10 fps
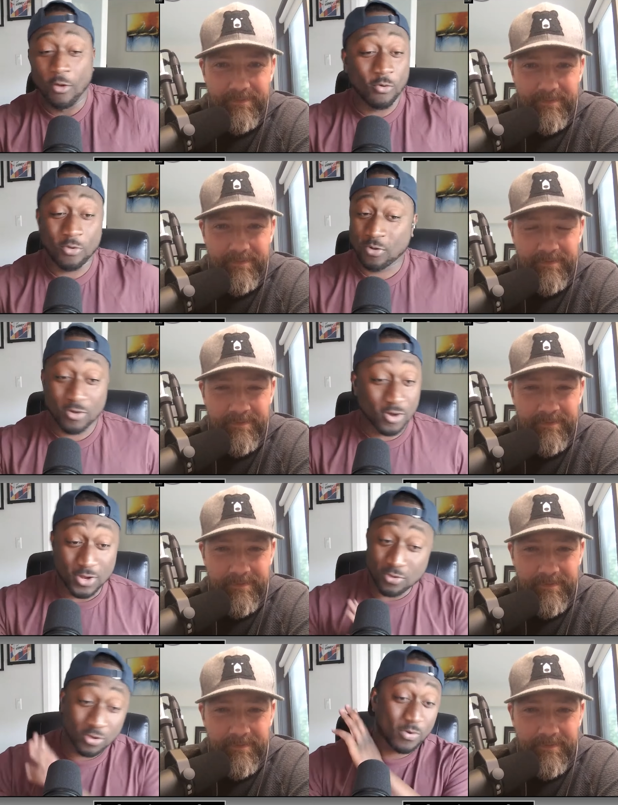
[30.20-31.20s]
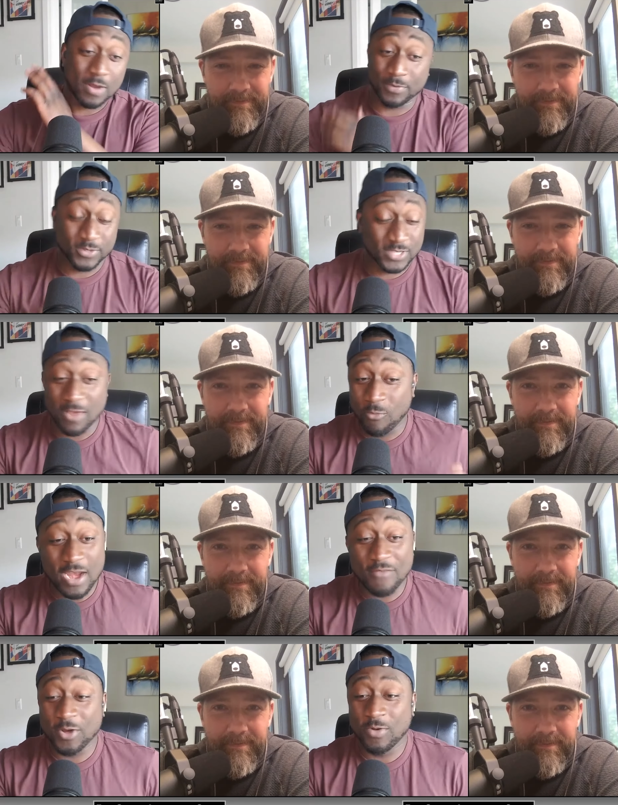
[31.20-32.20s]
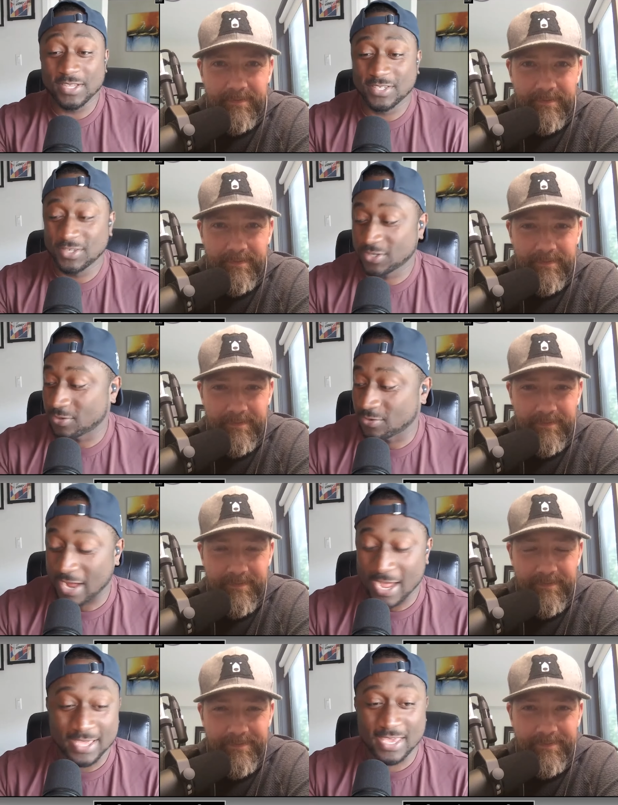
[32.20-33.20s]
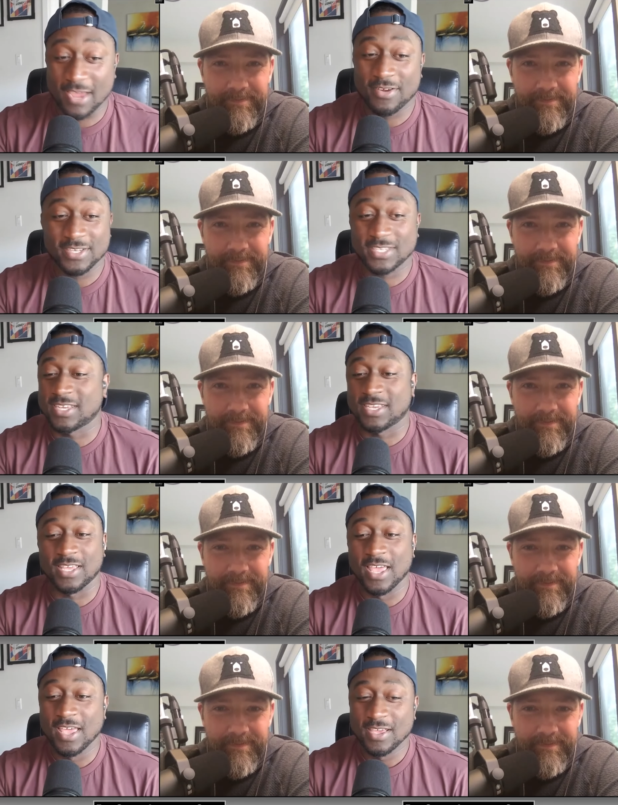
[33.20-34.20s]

Speaker 1: or a New York Red Bulls game, whatever he wants to do, I guarantee